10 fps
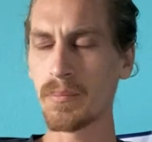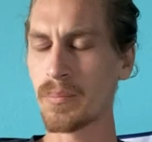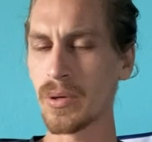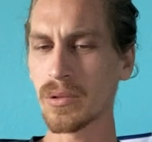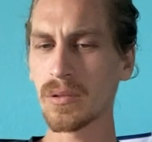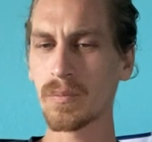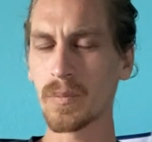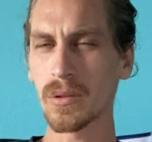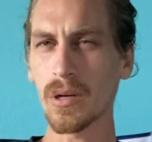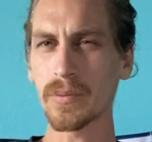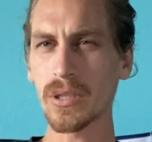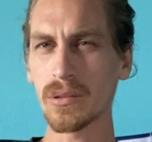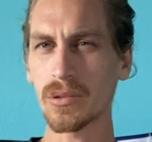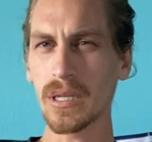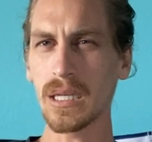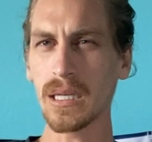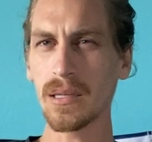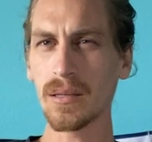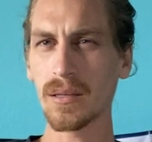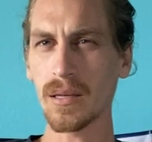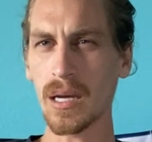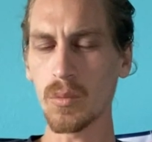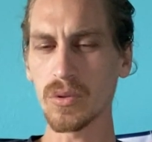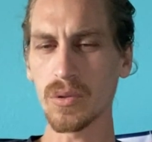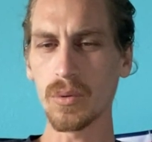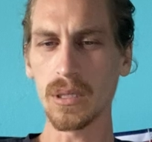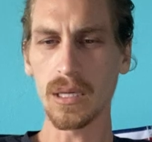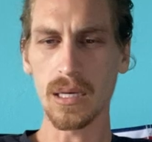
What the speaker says: put option trading. I was doing